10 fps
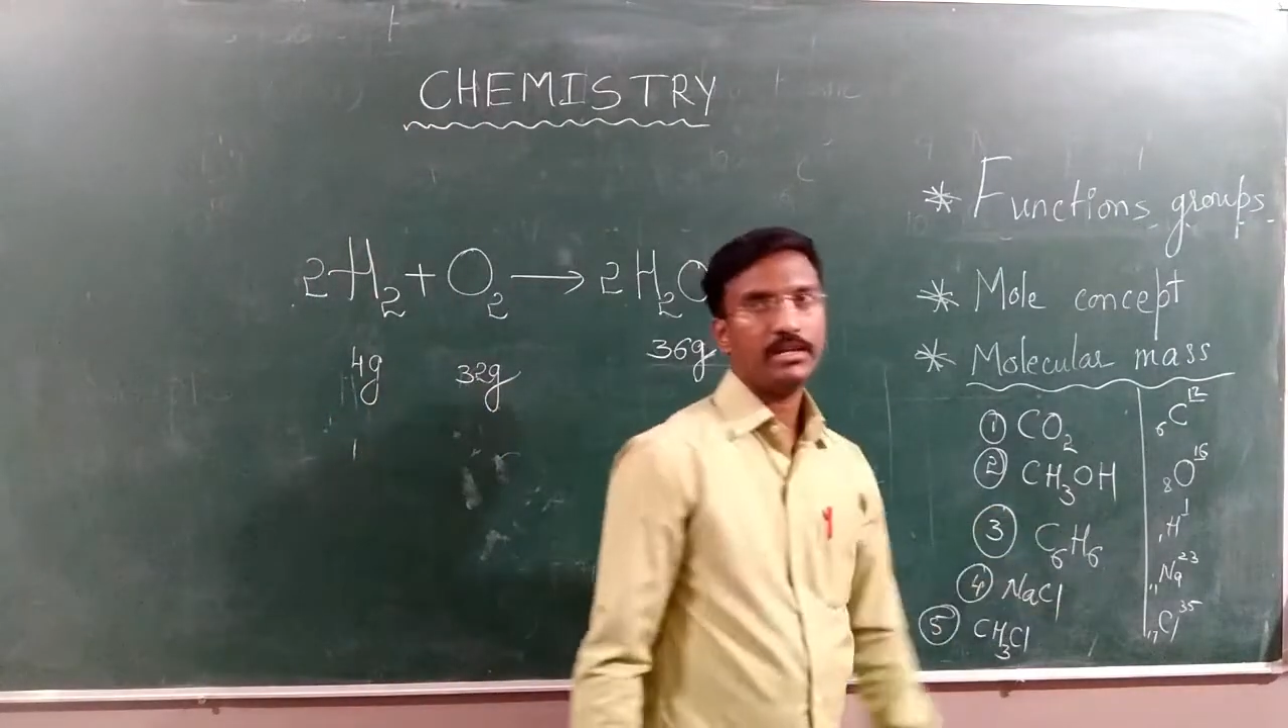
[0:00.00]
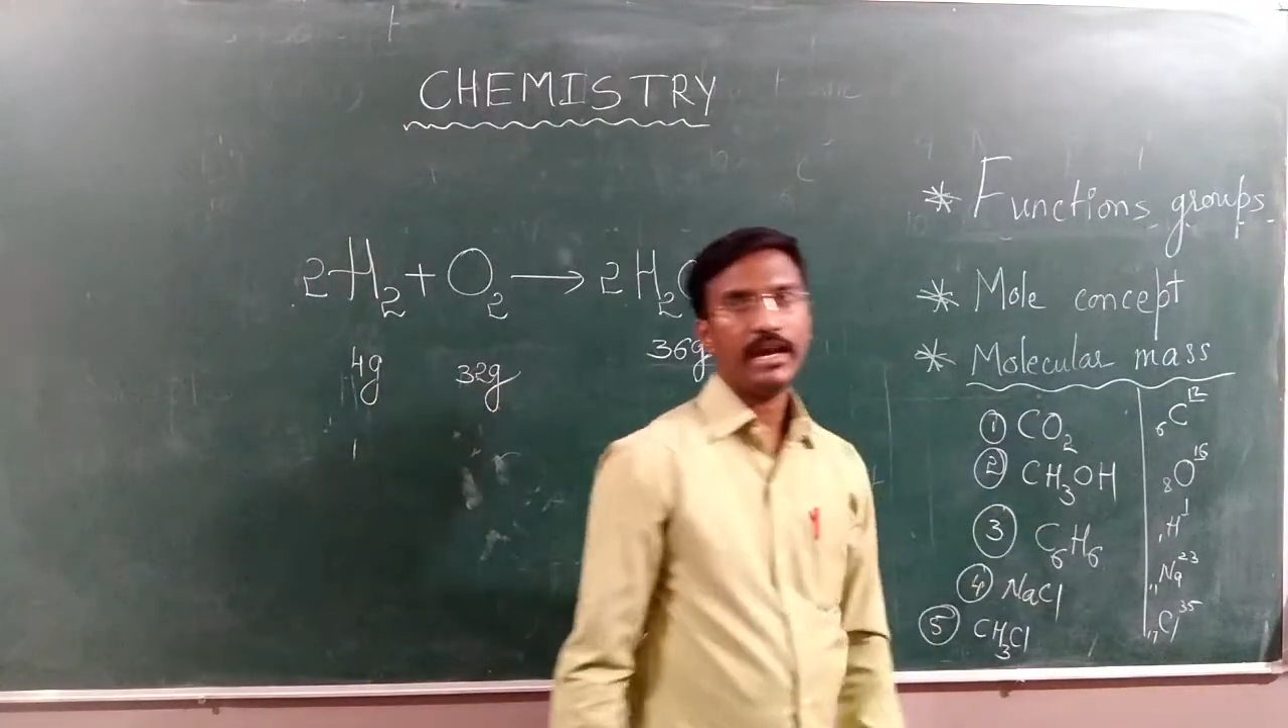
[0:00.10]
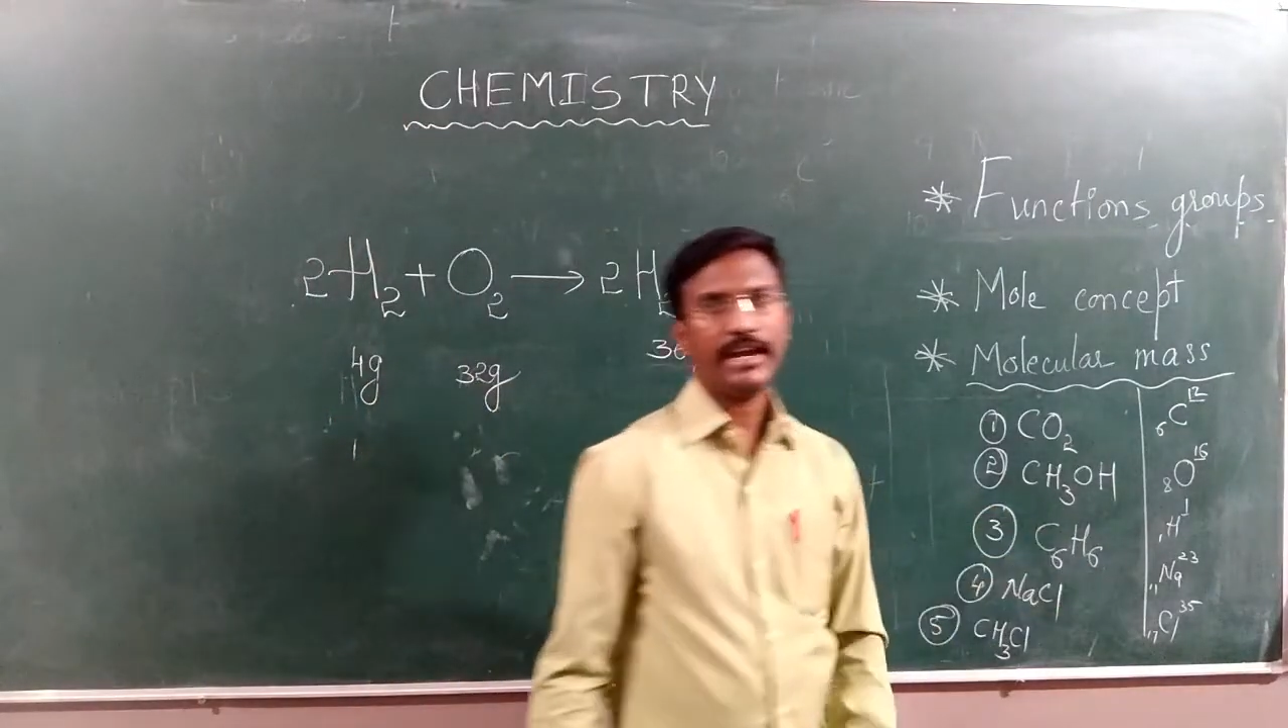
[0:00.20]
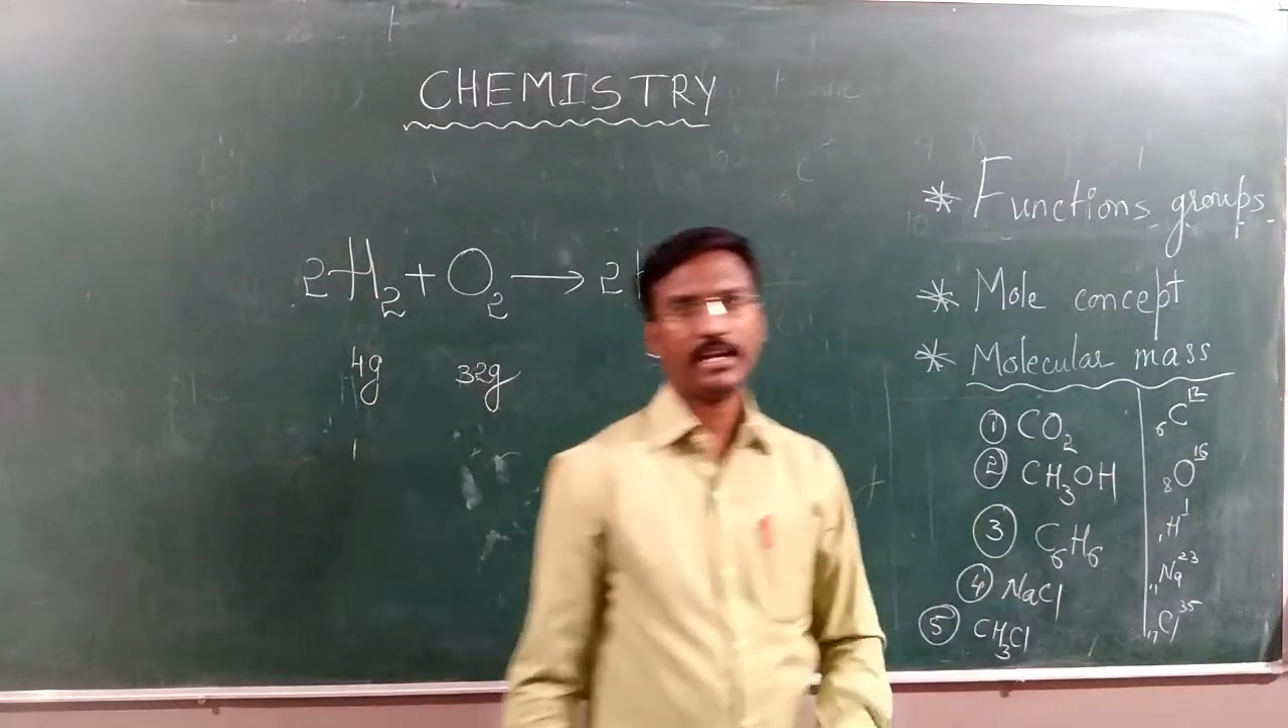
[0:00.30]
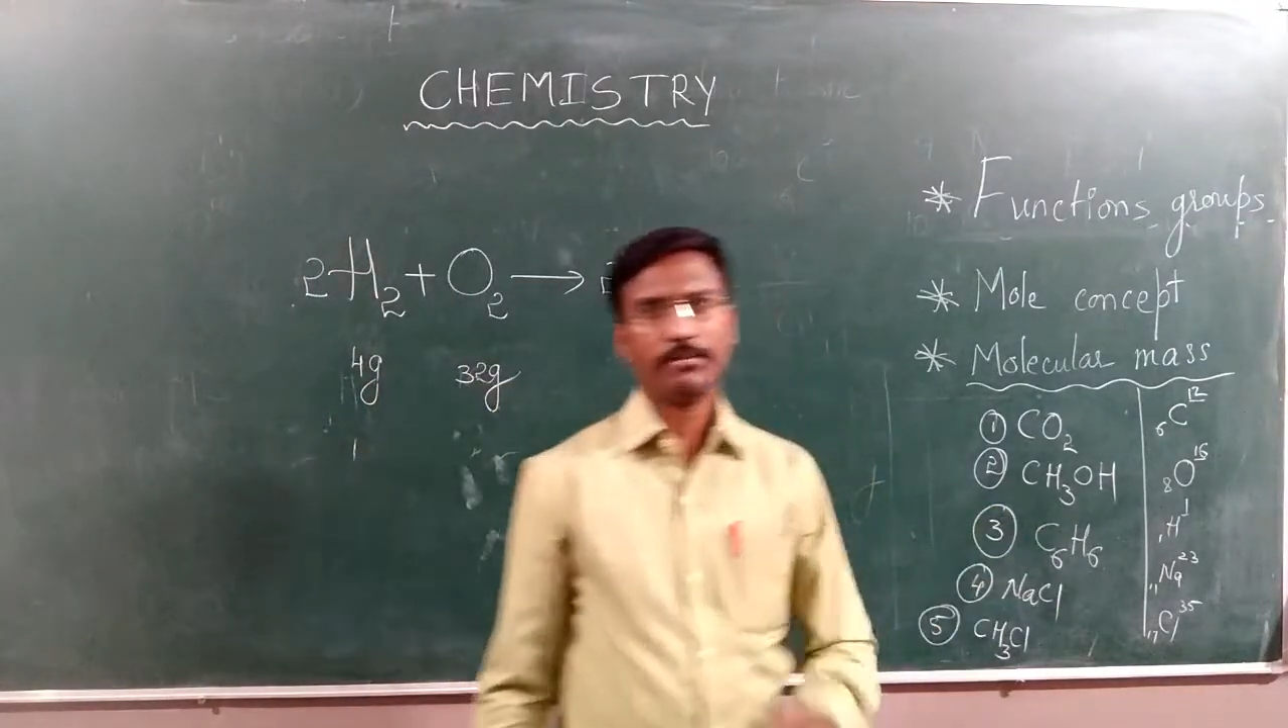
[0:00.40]

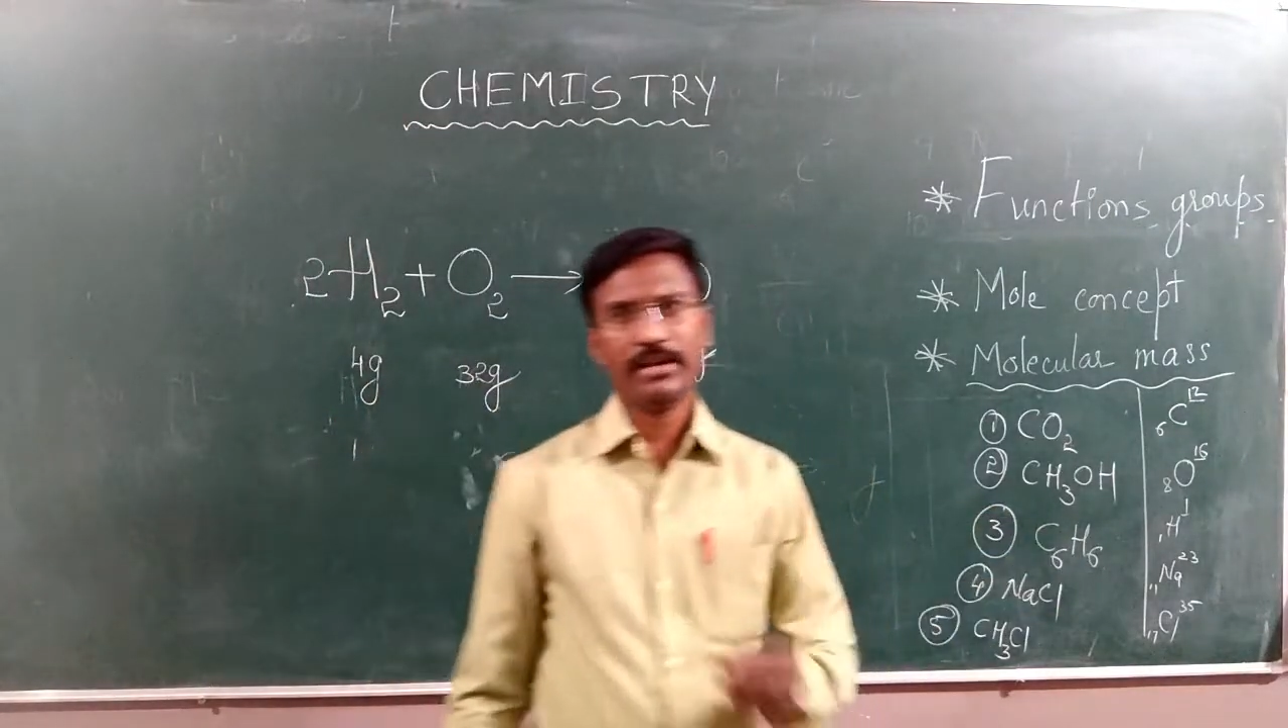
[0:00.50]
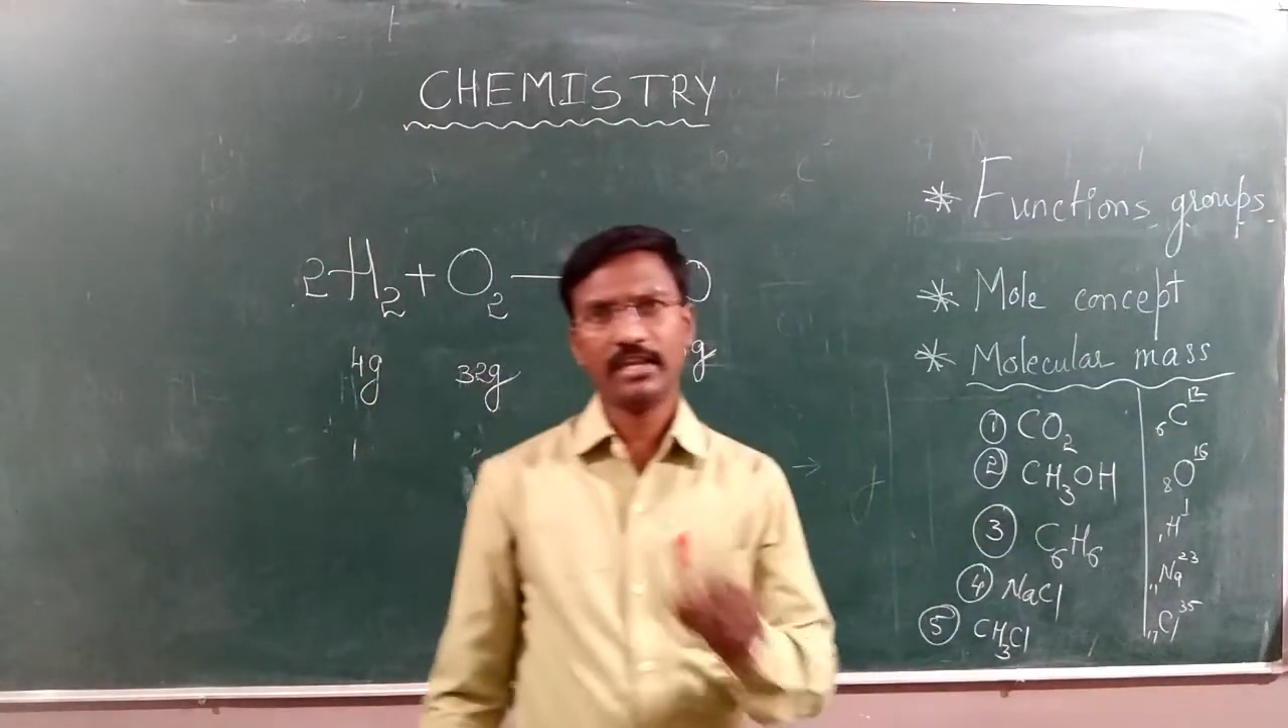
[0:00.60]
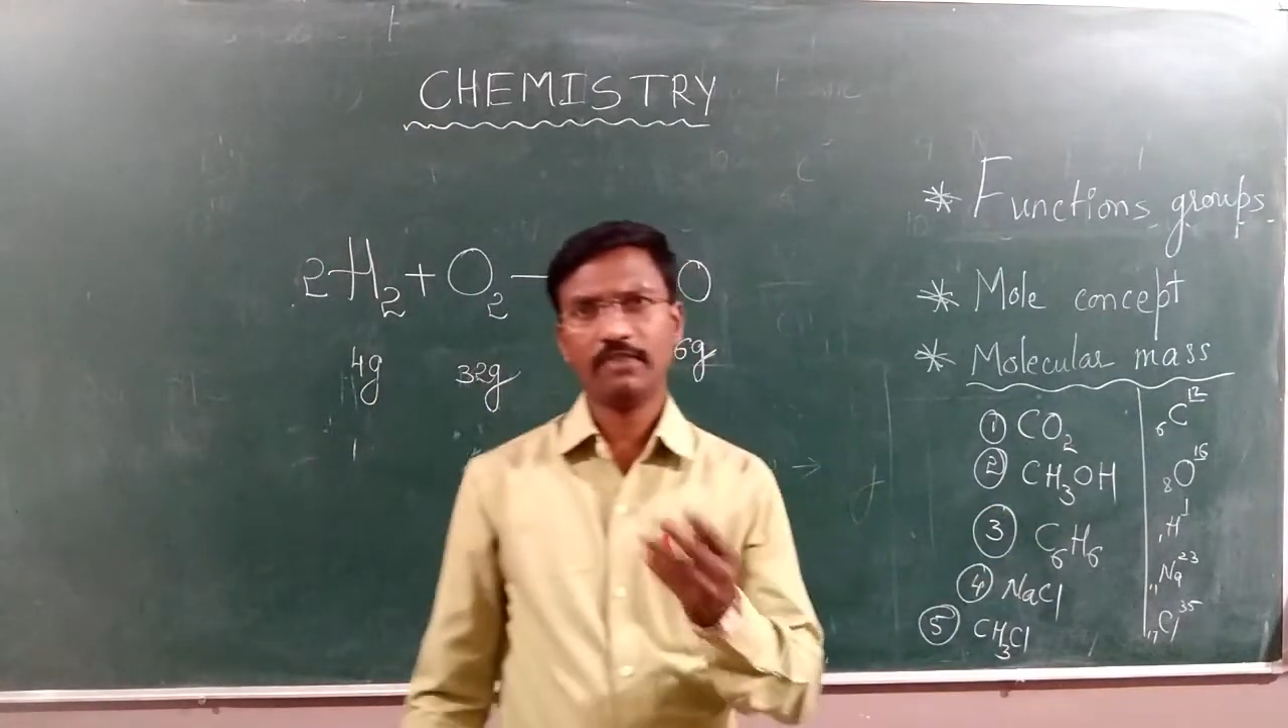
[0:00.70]
and remaining